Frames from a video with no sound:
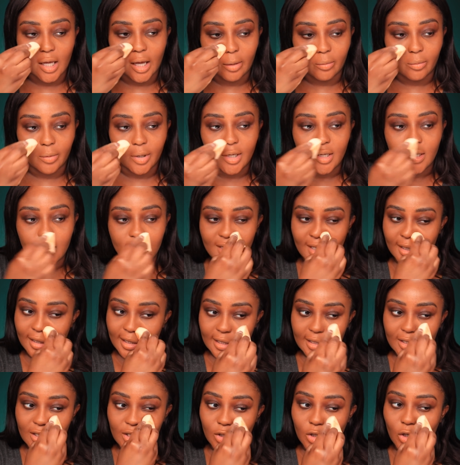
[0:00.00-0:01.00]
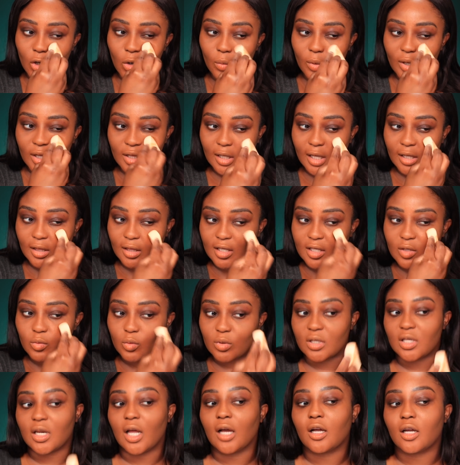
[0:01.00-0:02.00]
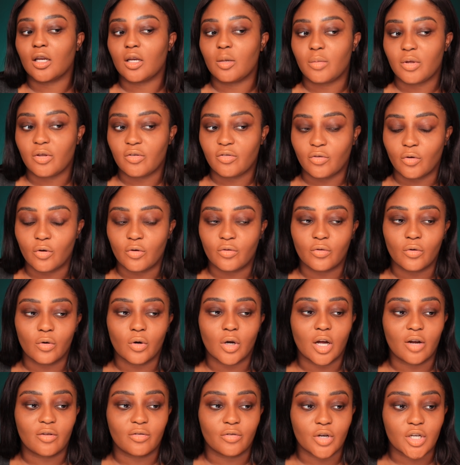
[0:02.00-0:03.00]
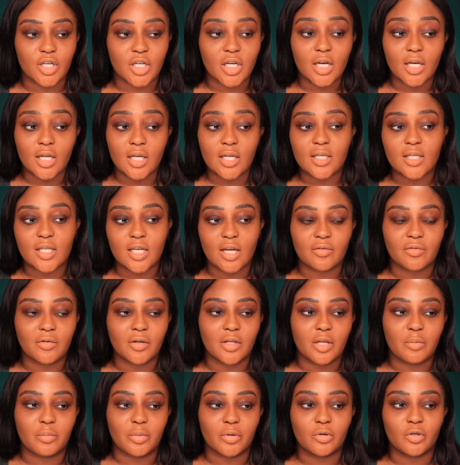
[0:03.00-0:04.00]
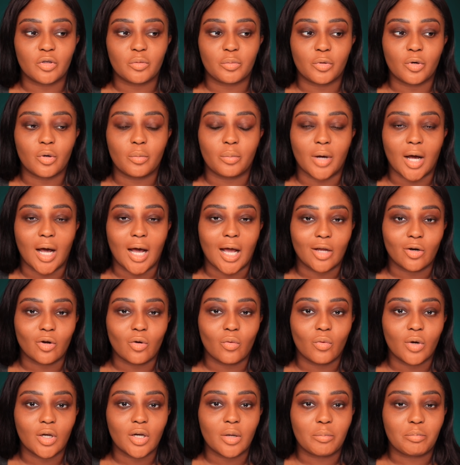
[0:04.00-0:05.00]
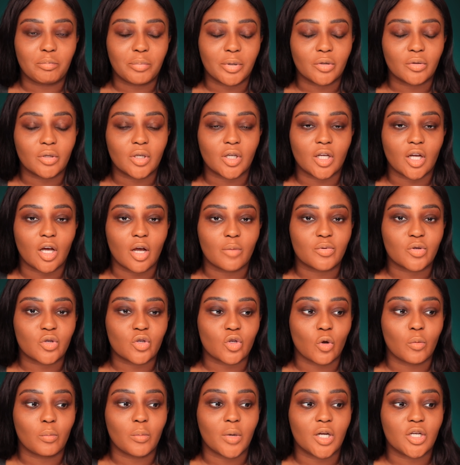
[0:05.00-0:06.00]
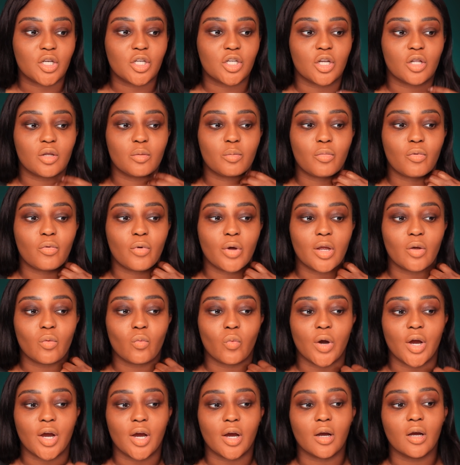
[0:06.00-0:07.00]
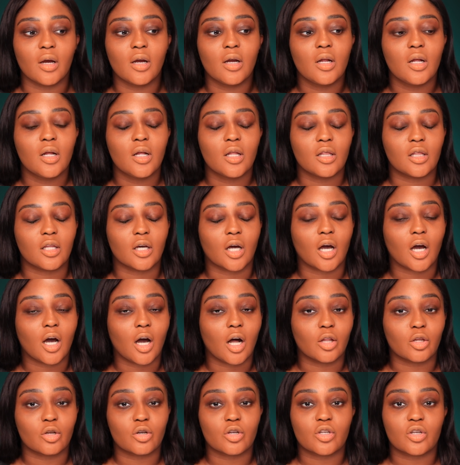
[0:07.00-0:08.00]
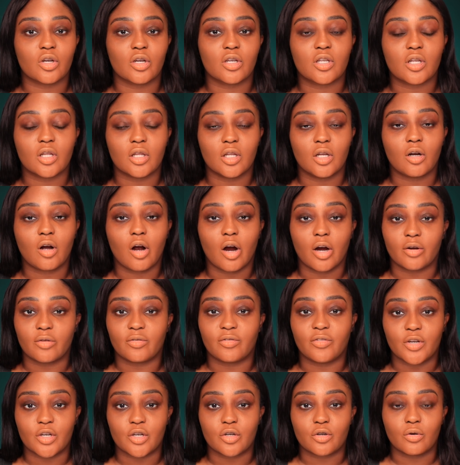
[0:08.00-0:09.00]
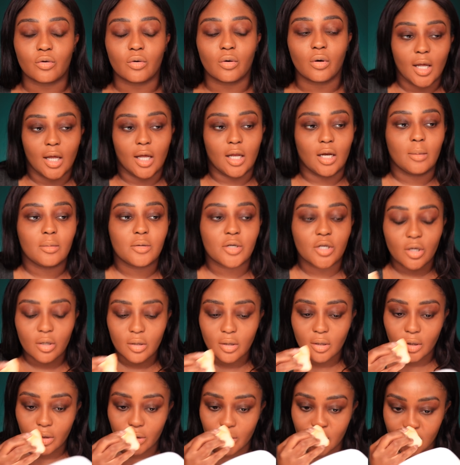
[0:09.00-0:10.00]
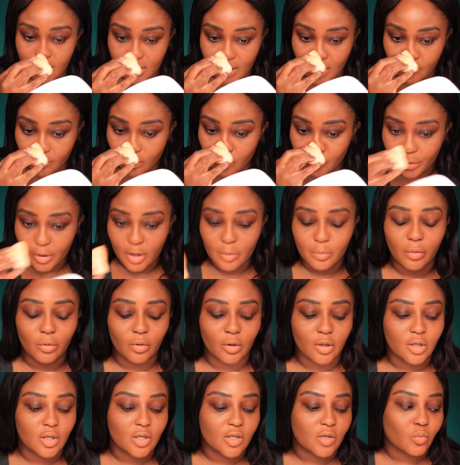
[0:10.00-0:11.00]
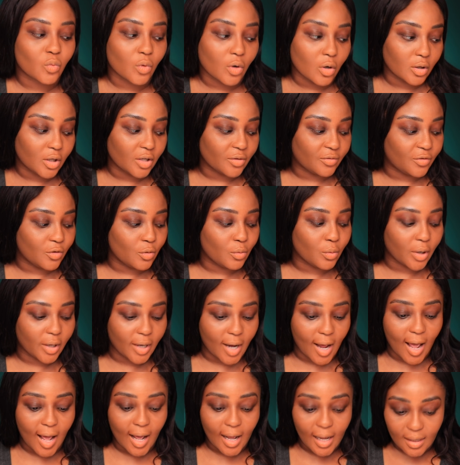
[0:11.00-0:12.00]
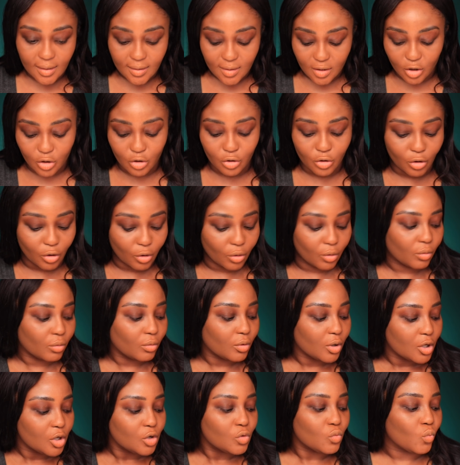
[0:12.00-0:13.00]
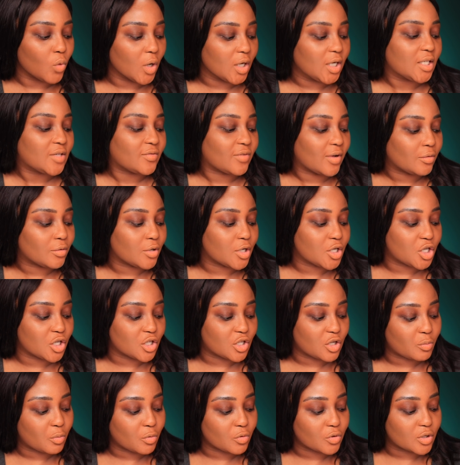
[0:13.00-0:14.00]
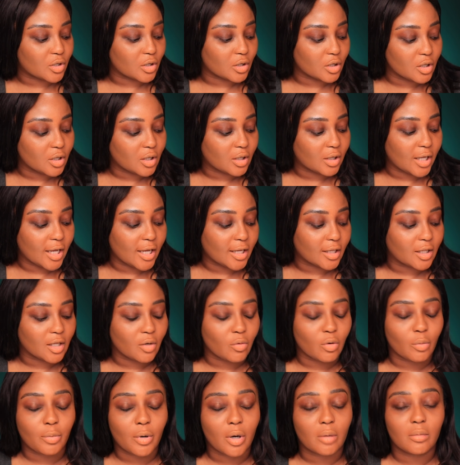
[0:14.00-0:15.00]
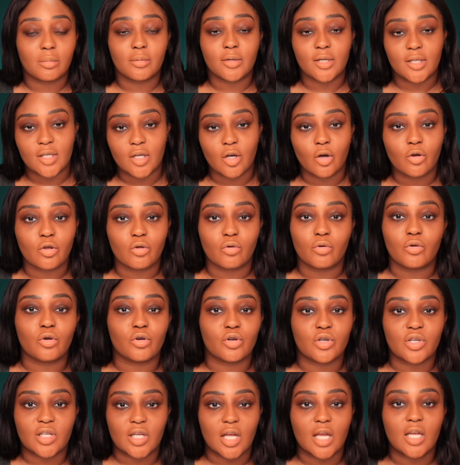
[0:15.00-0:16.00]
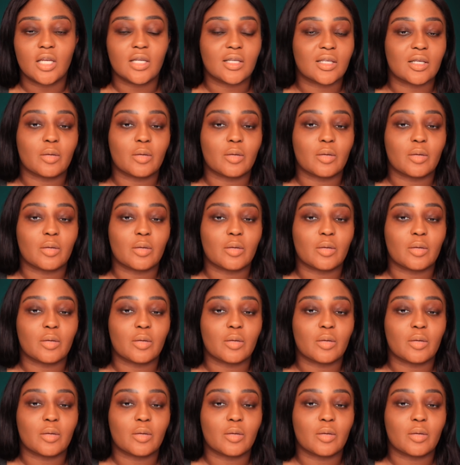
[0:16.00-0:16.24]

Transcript: I went into this knowing that this was not going to be full coverage. It is definitely buildable, but I don't want to build it up so much to the point where the color starts to look artificial. And I'm sure that there are several people in this world, if you were to ask, you know, what is foundation supposed to look like, they will probably tell you your skin is